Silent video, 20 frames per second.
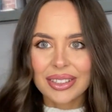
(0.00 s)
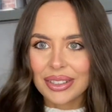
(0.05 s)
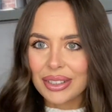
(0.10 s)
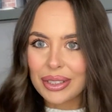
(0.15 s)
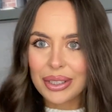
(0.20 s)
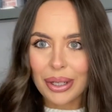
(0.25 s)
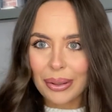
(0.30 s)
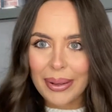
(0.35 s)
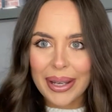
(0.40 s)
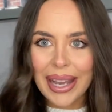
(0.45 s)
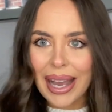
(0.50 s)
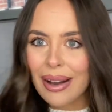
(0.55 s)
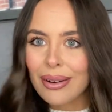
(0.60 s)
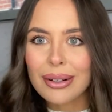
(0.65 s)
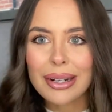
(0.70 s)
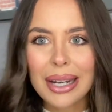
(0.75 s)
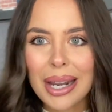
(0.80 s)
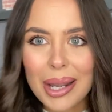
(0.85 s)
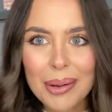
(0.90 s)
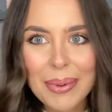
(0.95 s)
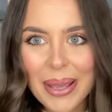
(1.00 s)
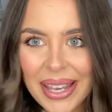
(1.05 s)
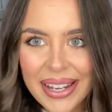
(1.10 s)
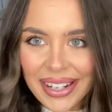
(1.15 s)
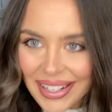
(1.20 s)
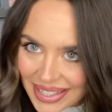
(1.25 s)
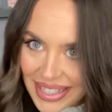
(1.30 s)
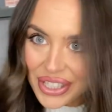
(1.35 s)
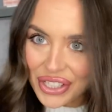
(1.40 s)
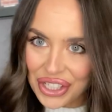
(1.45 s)
going out clubbing
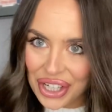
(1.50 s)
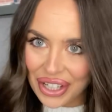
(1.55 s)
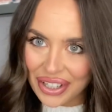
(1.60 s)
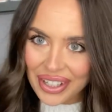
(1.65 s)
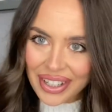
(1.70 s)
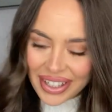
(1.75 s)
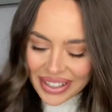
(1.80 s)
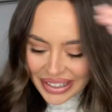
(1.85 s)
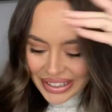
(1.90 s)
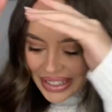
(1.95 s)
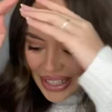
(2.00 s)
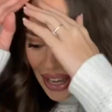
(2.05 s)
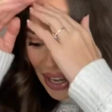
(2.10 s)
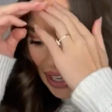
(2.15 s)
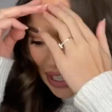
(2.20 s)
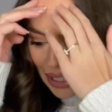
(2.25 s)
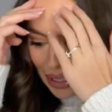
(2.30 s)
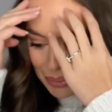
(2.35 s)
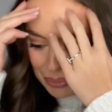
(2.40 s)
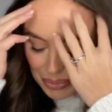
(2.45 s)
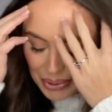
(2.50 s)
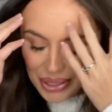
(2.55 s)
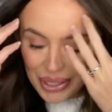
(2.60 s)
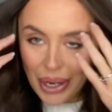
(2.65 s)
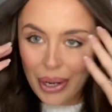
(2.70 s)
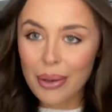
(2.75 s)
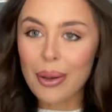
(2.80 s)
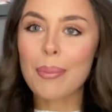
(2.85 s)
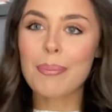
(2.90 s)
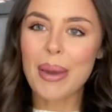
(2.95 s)
edition.
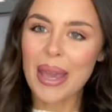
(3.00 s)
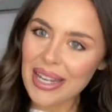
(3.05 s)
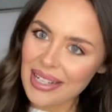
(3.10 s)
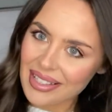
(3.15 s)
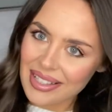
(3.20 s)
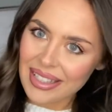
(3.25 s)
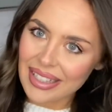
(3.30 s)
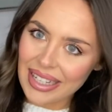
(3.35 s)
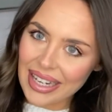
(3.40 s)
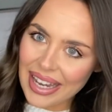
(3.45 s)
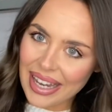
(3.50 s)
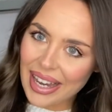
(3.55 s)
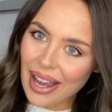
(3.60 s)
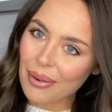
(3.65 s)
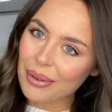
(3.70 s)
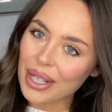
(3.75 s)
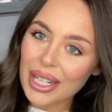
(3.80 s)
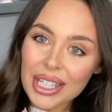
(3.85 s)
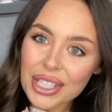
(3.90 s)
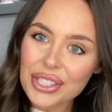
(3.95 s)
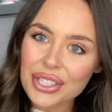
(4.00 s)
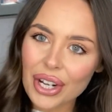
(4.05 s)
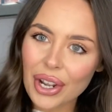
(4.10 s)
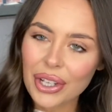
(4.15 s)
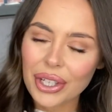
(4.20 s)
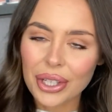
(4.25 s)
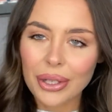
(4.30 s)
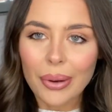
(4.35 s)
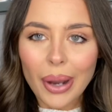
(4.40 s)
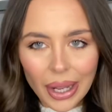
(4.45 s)
So basically I'm going to show
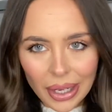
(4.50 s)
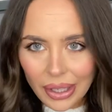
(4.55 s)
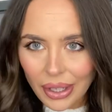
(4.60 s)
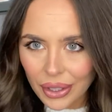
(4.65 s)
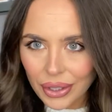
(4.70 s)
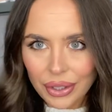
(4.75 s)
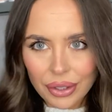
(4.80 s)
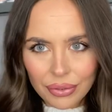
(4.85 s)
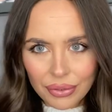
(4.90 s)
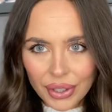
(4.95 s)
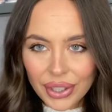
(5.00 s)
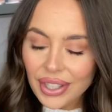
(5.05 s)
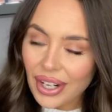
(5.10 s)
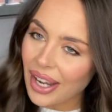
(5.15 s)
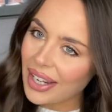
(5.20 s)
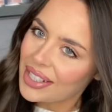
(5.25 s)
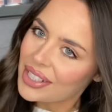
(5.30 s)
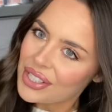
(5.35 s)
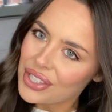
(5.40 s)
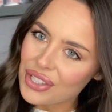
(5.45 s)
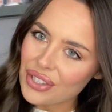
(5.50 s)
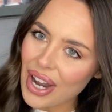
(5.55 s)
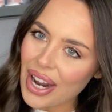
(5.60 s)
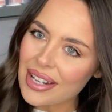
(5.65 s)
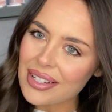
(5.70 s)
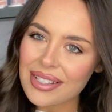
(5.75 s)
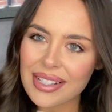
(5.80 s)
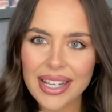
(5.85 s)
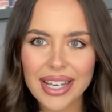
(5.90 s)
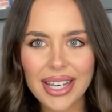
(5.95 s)
you a load of nice
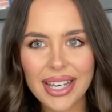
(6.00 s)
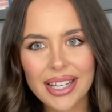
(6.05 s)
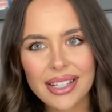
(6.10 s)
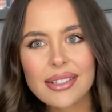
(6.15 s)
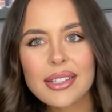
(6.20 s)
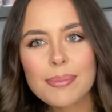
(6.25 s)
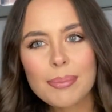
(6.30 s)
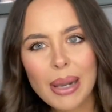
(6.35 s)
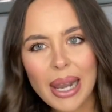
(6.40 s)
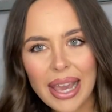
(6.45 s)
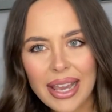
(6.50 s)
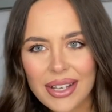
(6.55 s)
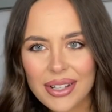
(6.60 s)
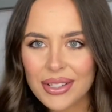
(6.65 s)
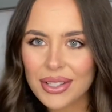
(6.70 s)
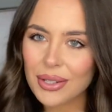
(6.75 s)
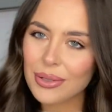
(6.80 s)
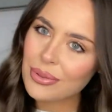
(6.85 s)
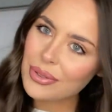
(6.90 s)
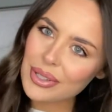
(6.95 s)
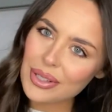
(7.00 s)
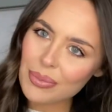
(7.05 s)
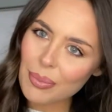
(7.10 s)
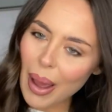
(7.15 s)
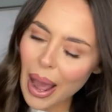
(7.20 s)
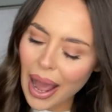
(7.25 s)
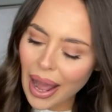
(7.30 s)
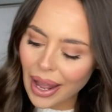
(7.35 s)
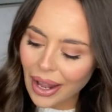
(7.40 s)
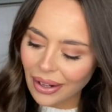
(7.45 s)
dresses, play suits as
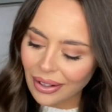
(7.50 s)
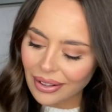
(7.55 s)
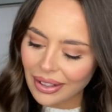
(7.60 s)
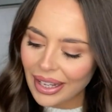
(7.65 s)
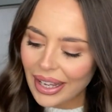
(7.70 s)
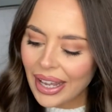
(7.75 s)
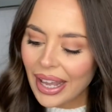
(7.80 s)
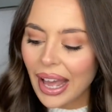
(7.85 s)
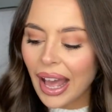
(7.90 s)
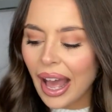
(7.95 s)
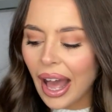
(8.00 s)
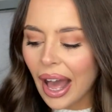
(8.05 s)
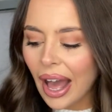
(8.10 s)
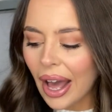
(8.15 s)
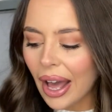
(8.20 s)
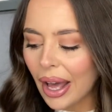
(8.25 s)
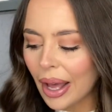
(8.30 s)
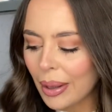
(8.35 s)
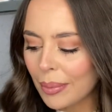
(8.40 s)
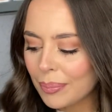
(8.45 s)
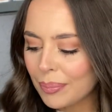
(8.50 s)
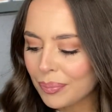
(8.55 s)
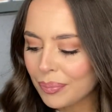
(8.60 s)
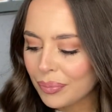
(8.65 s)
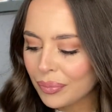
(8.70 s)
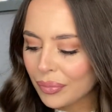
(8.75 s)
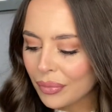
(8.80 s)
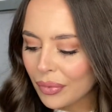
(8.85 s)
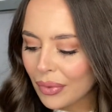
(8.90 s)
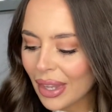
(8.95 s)
well.
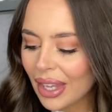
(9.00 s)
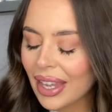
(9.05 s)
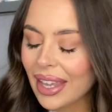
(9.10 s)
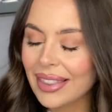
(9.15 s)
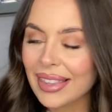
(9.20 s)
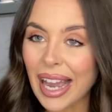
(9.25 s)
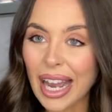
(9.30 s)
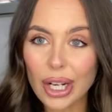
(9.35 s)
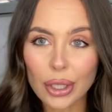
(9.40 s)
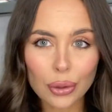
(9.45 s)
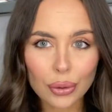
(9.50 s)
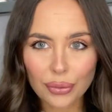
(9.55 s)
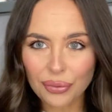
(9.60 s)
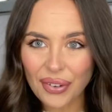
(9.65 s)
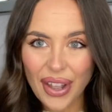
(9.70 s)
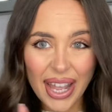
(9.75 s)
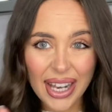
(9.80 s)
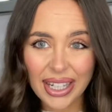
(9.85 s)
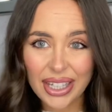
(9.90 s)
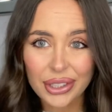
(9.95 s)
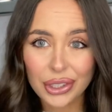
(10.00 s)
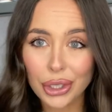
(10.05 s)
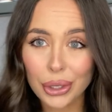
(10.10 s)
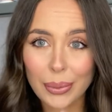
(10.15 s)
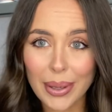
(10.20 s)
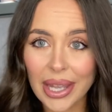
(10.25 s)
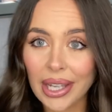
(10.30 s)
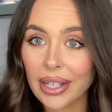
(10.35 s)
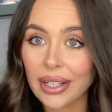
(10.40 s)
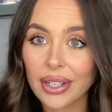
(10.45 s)
That are all fairly new
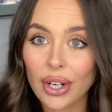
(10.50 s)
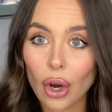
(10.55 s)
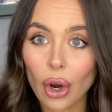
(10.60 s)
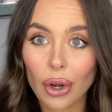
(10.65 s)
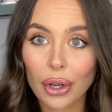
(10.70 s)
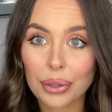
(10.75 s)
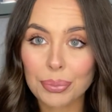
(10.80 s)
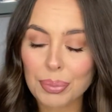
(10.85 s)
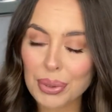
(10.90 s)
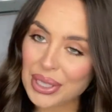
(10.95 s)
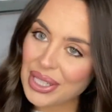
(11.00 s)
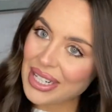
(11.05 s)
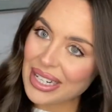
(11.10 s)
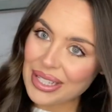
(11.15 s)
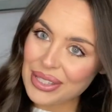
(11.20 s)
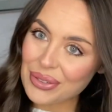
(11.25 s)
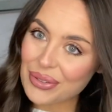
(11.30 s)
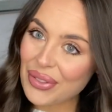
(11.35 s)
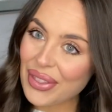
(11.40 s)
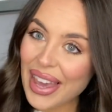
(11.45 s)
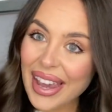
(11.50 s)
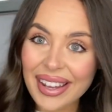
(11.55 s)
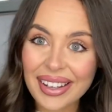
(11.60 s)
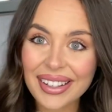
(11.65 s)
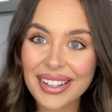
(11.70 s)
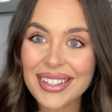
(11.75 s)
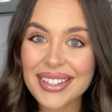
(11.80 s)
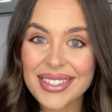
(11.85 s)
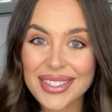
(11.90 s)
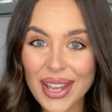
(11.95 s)
in on Pretty Little
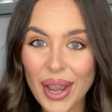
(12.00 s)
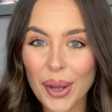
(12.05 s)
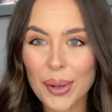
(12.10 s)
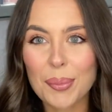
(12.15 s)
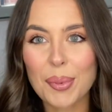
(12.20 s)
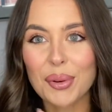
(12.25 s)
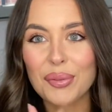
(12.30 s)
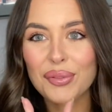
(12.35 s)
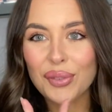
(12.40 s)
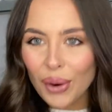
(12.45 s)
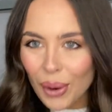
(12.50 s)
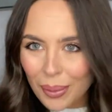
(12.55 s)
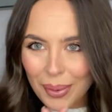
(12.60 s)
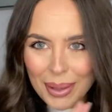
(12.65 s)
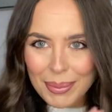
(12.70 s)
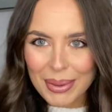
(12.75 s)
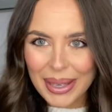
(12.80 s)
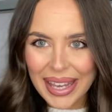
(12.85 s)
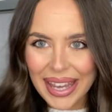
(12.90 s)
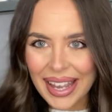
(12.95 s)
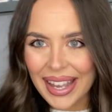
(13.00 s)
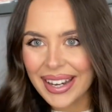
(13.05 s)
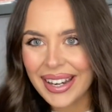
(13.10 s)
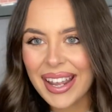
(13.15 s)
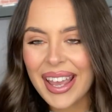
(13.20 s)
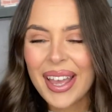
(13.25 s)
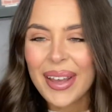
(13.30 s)
Thing. So before we begin,